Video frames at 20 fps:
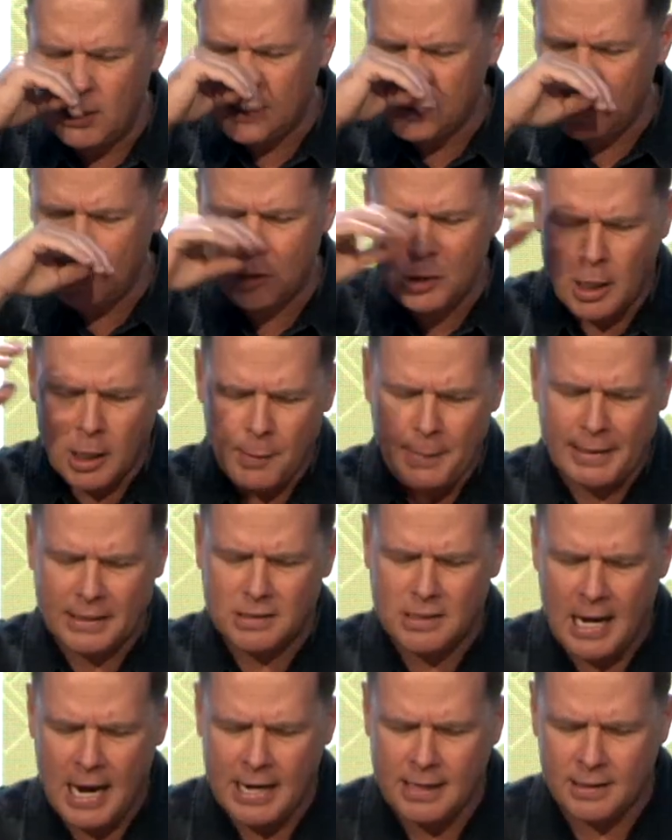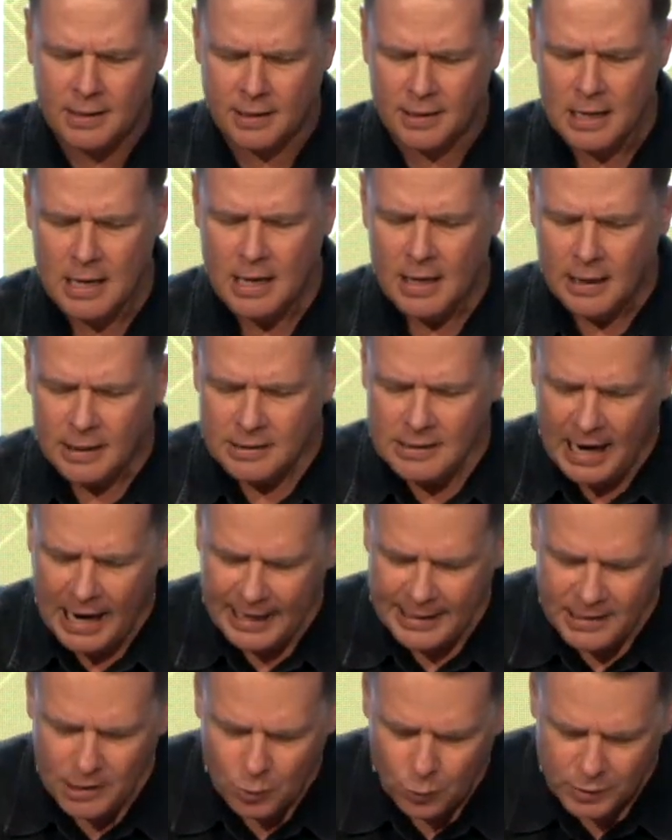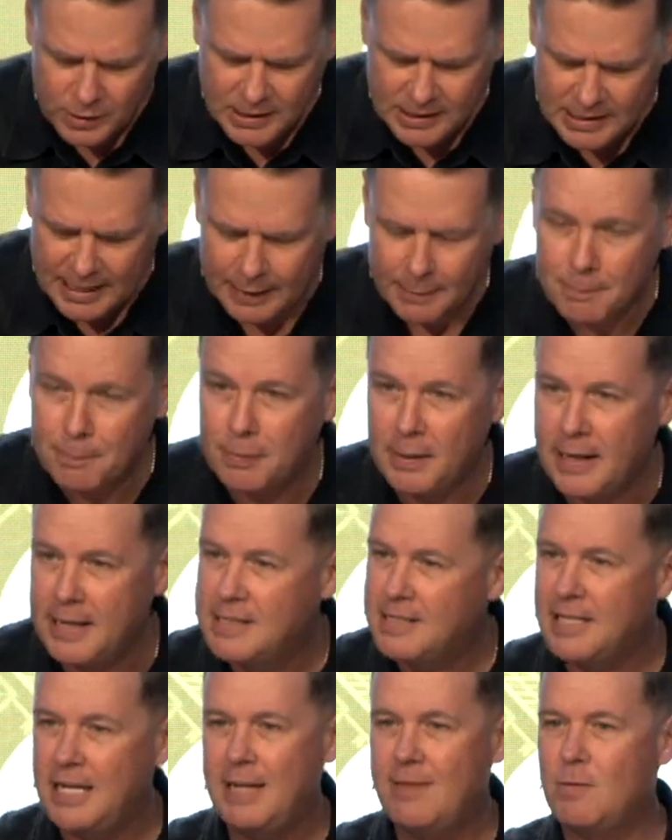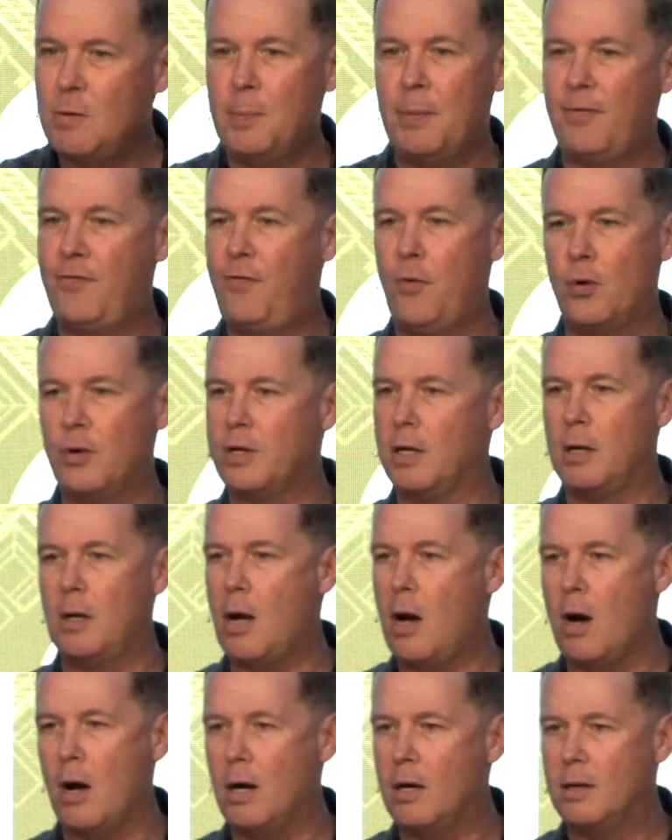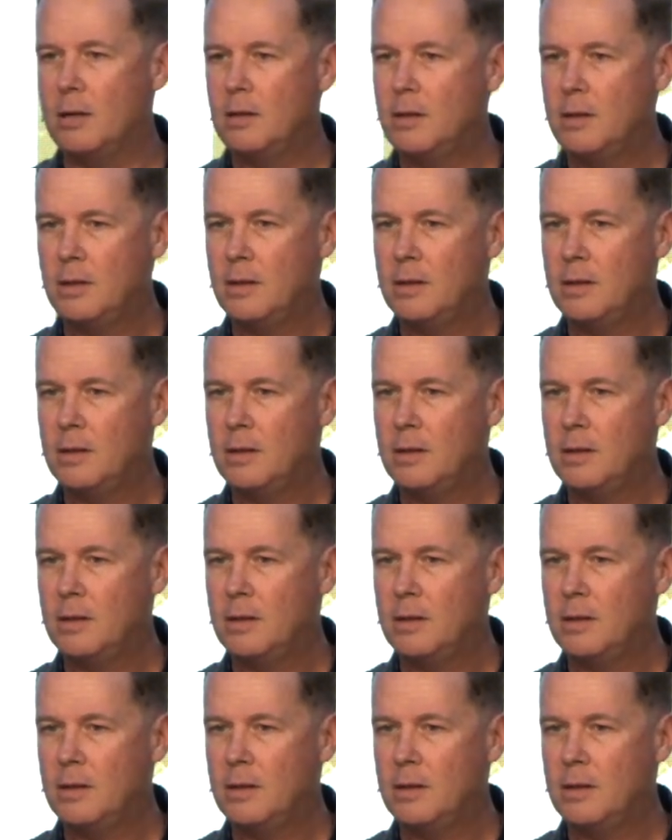Let's just talk about tithing. Tithing was set in place even before the law.